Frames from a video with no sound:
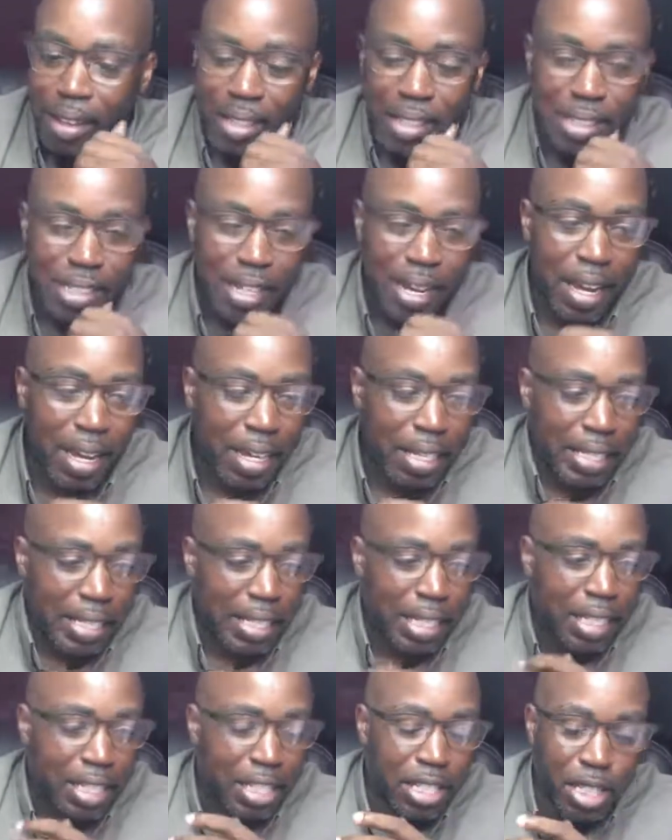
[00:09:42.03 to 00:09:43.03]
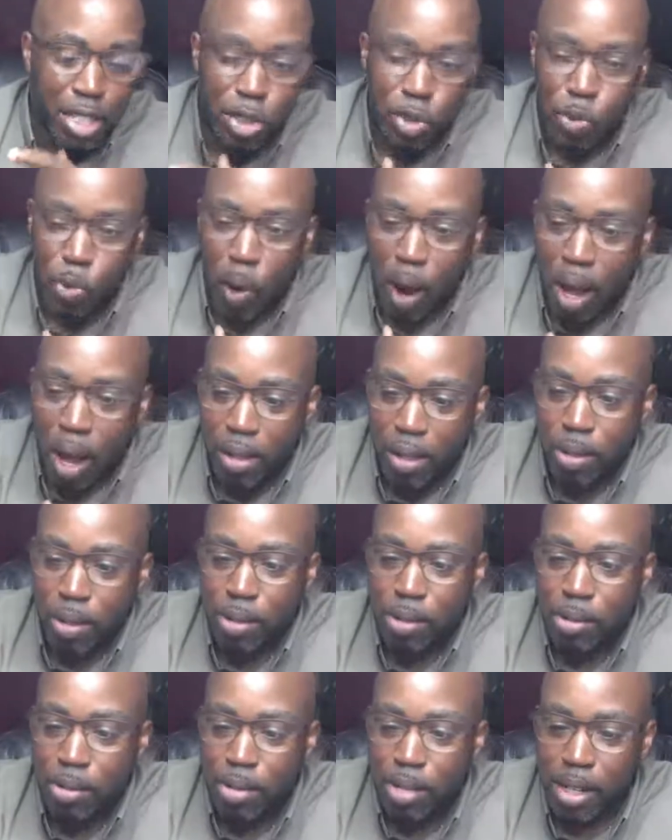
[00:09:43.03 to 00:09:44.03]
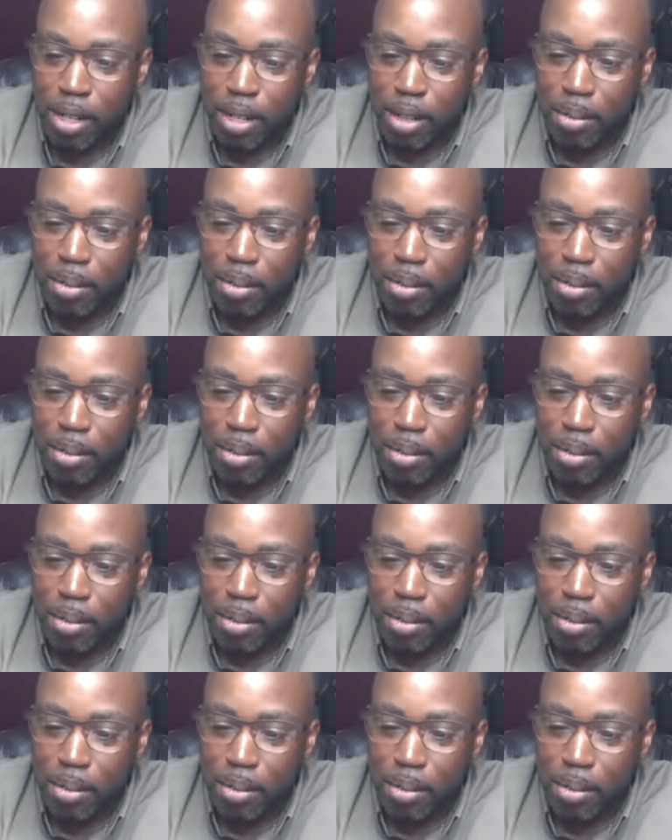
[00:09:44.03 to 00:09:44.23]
Jazz says she swallows,